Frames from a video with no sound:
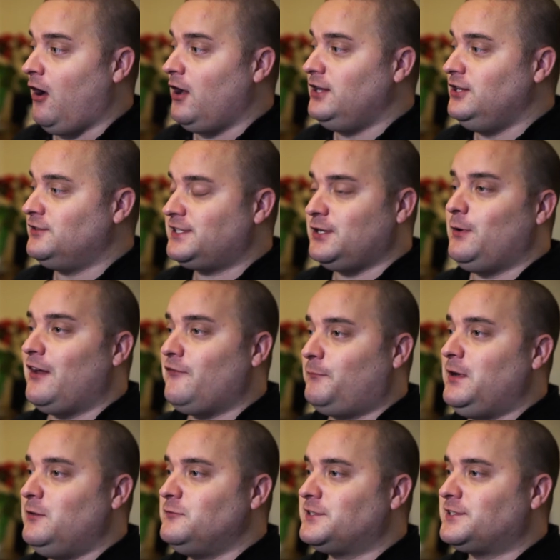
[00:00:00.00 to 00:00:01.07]
You still have
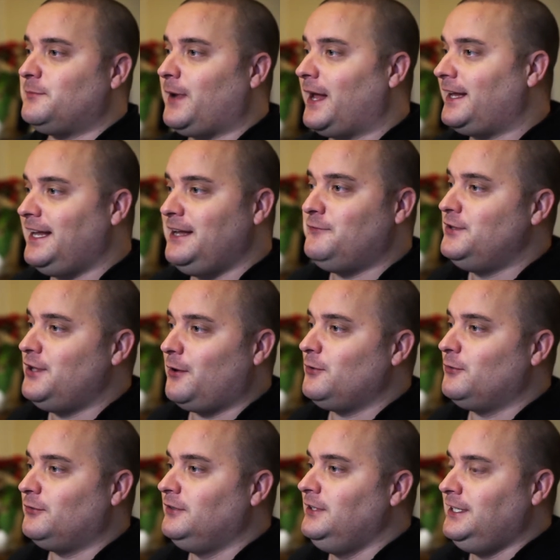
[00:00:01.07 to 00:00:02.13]
bills to pay, even though
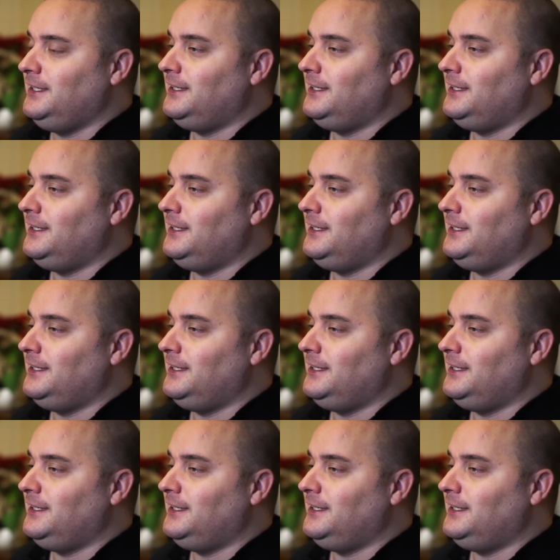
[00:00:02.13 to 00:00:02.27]
you're